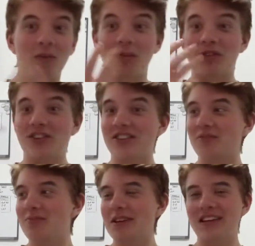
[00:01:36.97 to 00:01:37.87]
I'm just
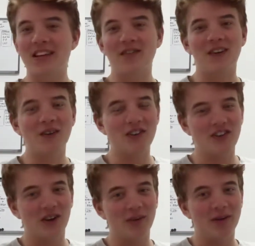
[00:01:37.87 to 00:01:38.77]
speaking
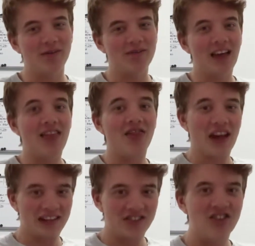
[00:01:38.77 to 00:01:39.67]
fluent German.
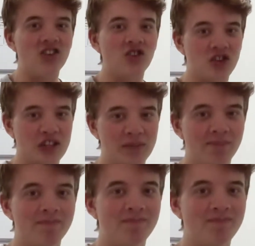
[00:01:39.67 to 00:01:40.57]
That's the
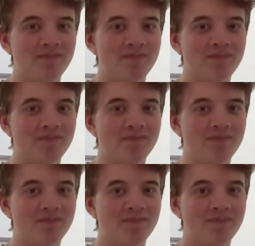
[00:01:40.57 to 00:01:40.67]
dream.